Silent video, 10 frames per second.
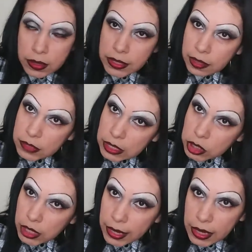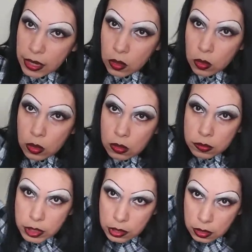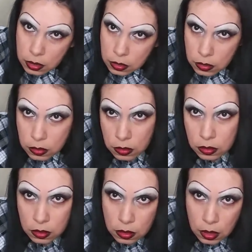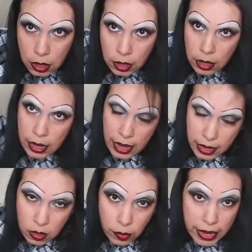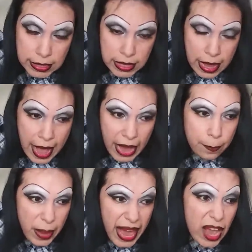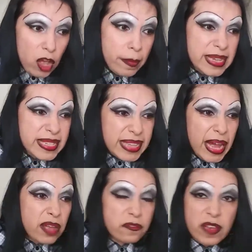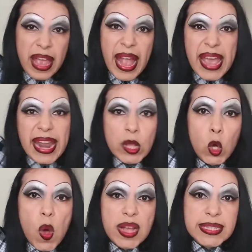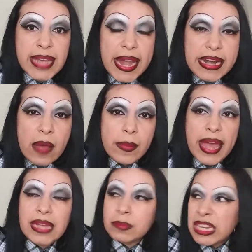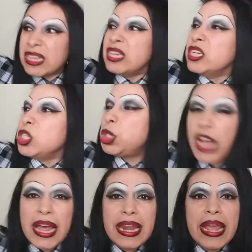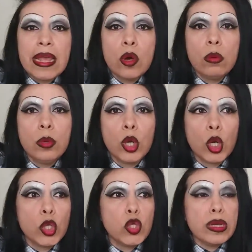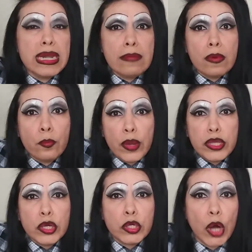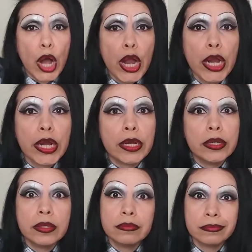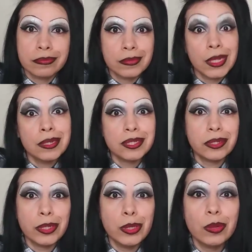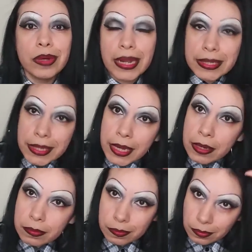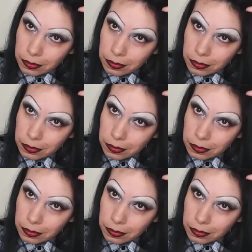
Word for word: I was like, chale homes. Anyways, I pay all my stuff and I go outside and I'm like, Charlie, homegirl, you didn't even bring your car. So you know what I did?